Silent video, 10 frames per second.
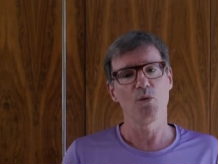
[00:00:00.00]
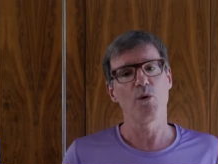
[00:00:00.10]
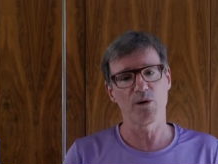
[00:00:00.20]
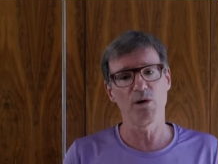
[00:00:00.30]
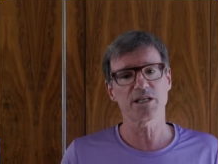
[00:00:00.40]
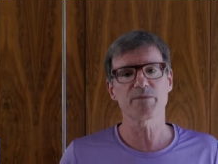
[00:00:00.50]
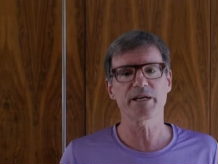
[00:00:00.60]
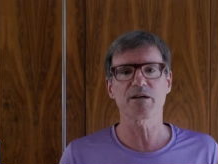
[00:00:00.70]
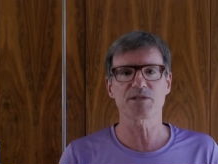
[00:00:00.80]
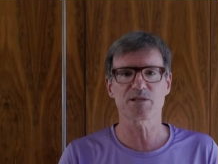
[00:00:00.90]
When I wanted to
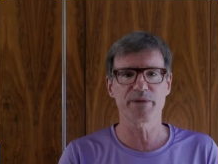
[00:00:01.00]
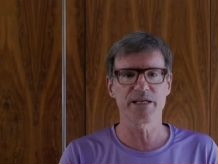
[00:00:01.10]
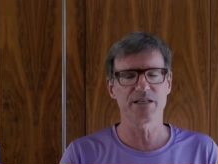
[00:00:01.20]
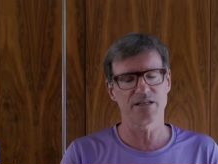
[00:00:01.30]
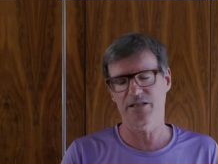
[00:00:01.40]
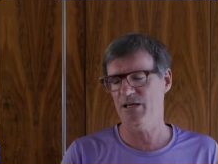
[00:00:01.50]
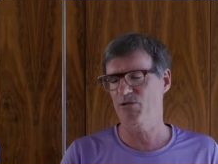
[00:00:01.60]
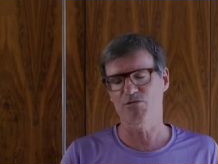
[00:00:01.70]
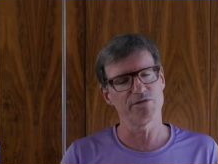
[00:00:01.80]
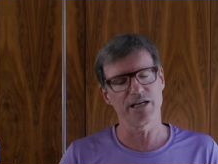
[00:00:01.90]
pick up the speed, they
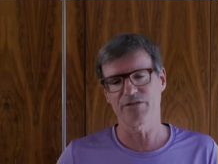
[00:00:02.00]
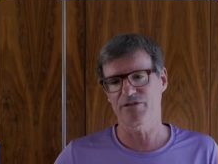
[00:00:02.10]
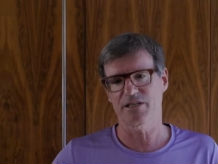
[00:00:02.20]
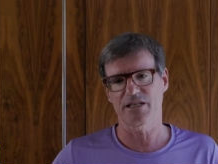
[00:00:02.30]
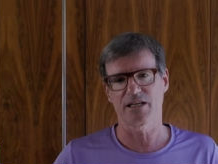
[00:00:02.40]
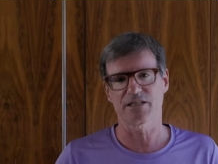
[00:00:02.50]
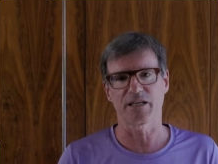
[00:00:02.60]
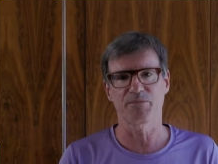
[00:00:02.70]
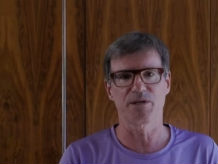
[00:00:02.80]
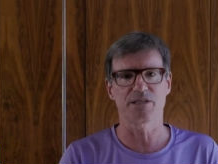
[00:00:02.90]
were really
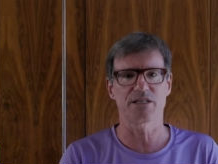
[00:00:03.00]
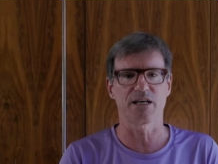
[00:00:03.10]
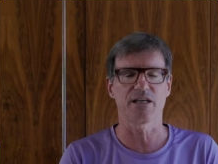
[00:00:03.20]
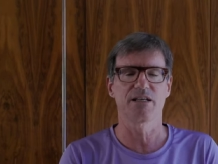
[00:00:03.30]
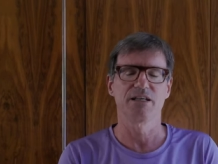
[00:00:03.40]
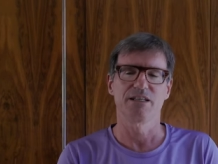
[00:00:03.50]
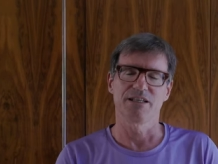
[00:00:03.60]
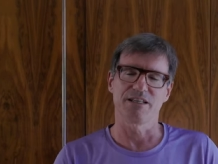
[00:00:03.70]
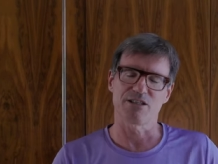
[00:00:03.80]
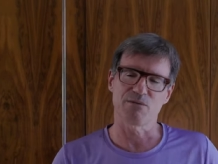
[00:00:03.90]
fantastic. But
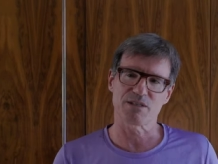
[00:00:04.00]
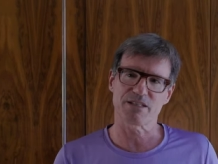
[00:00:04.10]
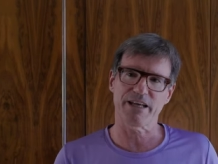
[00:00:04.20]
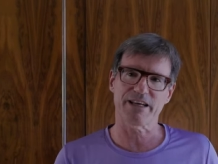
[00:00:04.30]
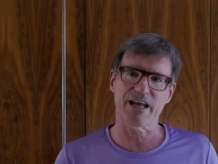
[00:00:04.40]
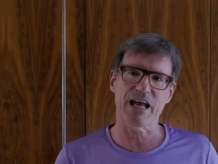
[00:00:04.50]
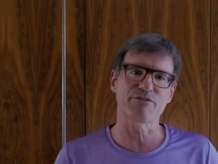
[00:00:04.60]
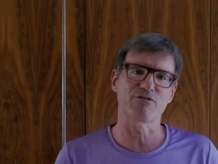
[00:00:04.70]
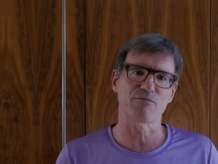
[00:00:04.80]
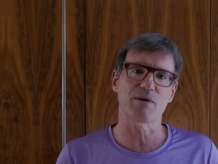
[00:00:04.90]
in terms of second
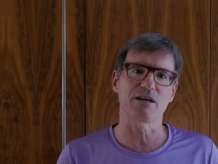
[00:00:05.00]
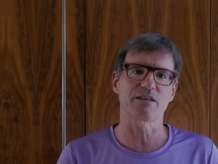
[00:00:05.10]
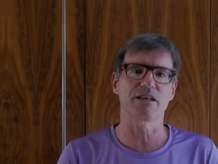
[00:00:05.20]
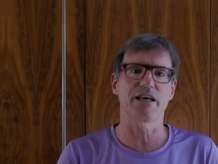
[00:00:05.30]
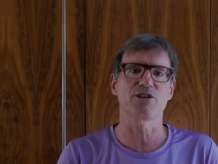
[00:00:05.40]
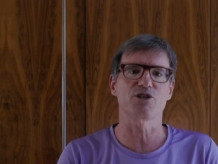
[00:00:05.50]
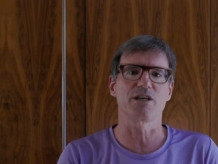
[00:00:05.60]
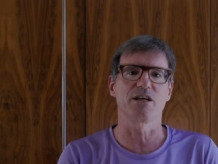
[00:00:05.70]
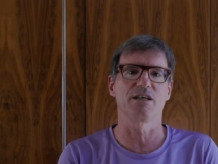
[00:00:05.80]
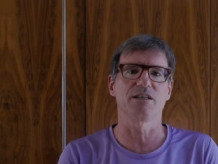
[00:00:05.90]
half of marathon
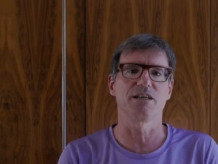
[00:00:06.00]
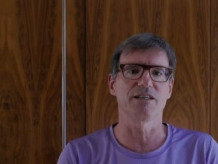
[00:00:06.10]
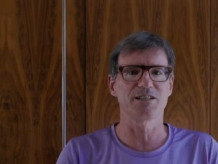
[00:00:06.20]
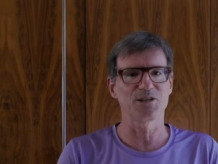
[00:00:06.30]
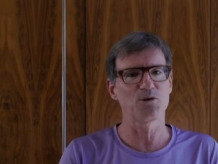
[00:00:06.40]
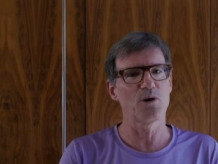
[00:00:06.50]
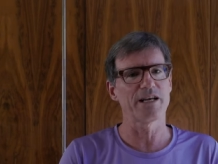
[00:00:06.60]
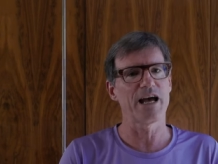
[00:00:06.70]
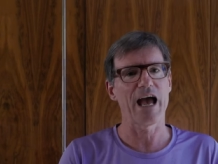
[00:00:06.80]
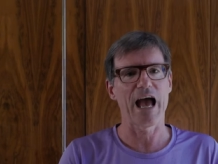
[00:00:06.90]
energy, I didn't
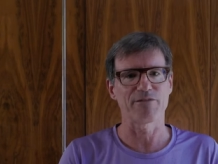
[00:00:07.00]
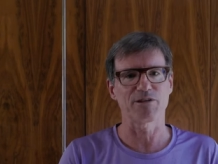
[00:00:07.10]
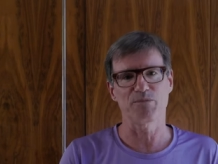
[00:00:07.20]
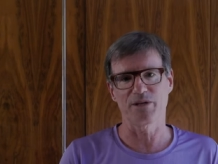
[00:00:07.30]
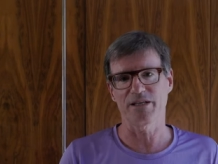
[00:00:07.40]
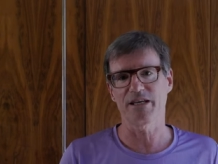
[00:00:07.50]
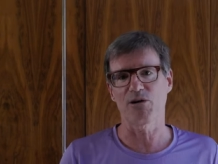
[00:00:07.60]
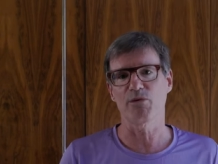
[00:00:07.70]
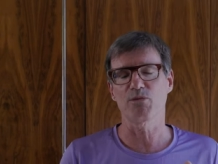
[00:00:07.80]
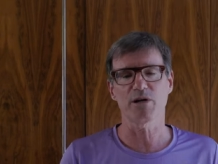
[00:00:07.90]
quite have it. But
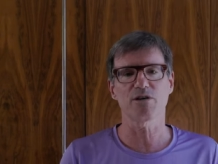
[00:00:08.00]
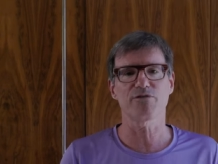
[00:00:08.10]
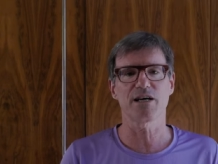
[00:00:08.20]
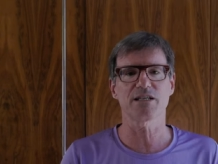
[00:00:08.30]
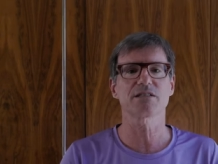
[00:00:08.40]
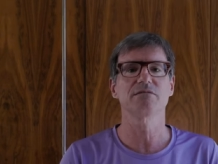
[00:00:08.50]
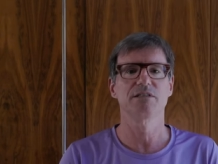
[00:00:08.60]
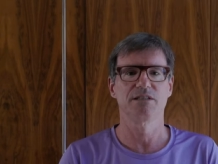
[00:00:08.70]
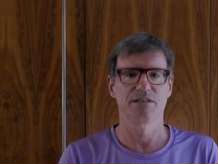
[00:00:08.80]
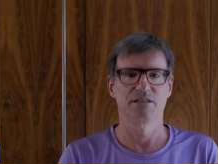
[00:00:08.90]
yeah, when you want to go fast,
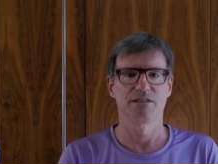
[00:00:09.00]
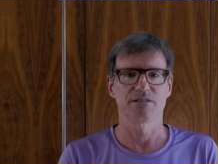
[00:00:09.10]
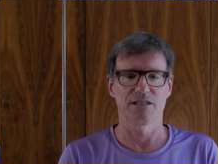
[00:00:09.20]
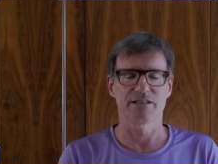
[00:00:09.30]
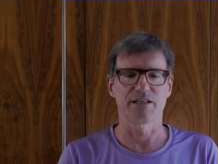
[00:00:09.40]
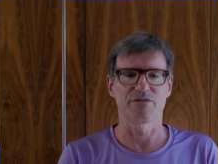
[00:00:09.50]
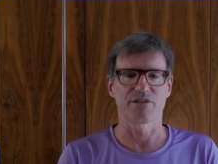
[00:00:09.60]
they'll take you